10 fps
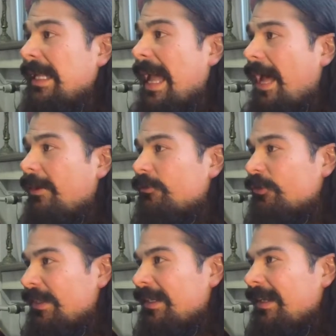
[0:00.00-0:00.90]
have,
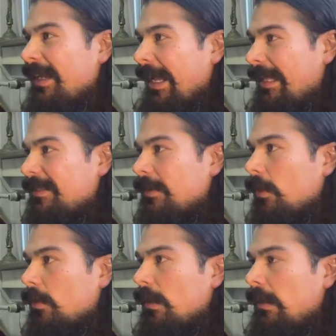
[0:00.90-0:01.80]
and
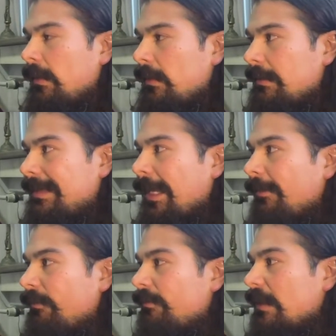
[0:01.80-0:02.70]
so
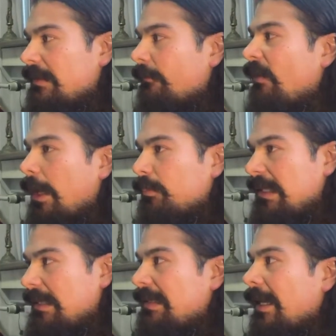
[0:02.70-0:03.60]
they've developed the
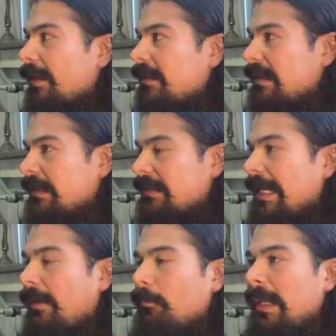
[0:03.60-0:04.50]
intelligence
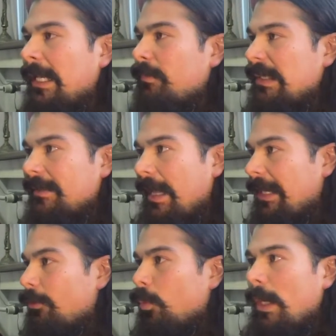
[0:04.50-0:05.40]
that may be like
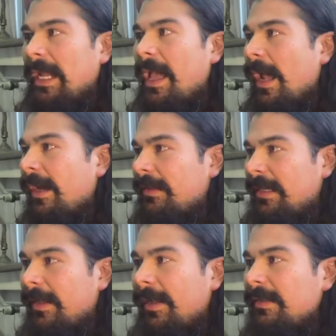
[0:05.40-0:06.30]
way higher
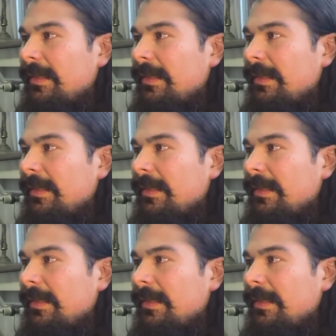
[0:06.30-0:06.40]
than us,